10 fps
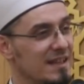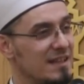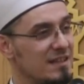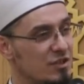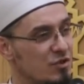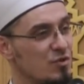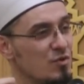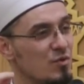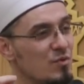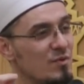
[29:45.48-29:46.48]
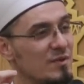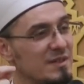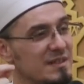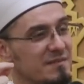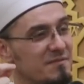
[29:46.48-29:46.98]
The
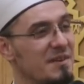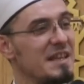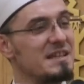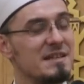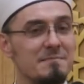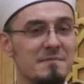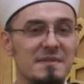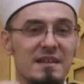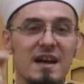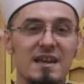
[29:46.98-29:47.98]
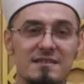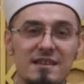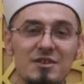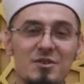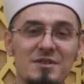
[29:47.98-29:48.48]
true freedom lies
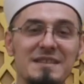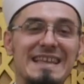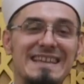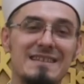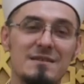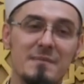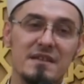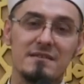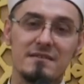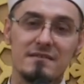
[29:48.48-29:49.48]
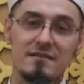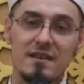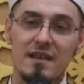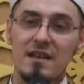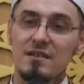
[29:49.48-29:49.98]
in contentment.
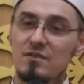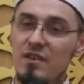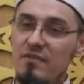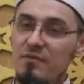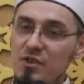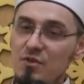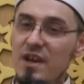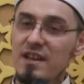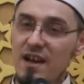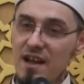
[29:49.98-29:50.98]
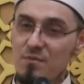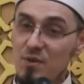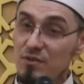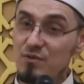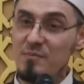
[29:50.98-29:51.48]
So if you and I
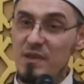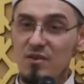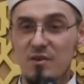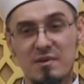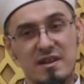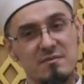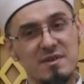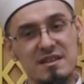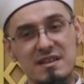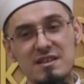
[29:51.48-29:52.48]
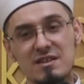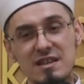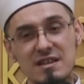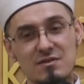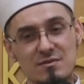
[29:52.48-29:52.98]
want to be noble, and we indeed
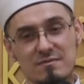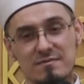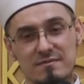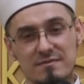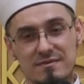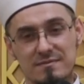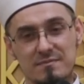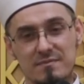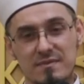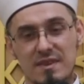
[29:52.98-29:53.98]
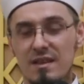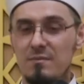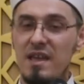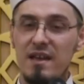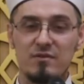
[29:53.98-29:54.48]
need to,
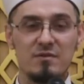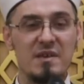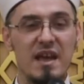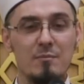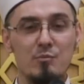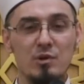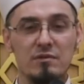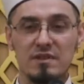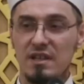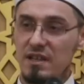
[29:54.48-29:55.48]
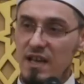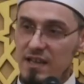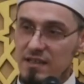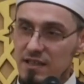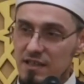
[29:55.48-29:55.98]
we have to be humble,
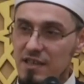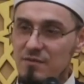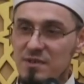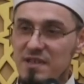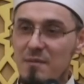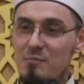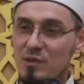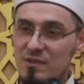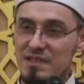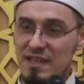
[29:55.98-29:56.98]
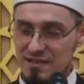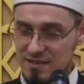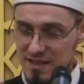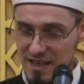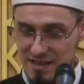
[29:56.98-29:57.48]
like the king was humbled on
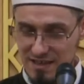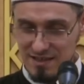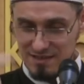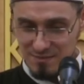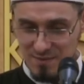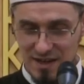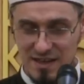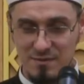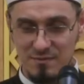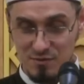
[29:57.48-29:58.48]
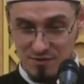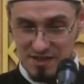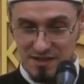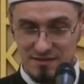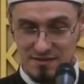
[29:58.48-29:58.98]
Saturday
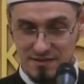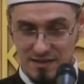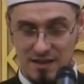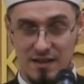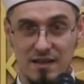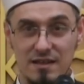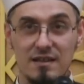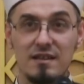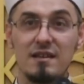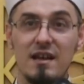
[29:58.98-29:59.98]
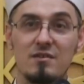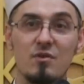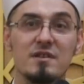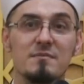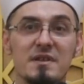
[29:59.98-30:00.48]
during his
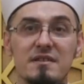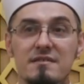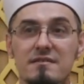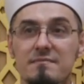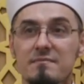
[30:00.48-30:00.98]
anointment.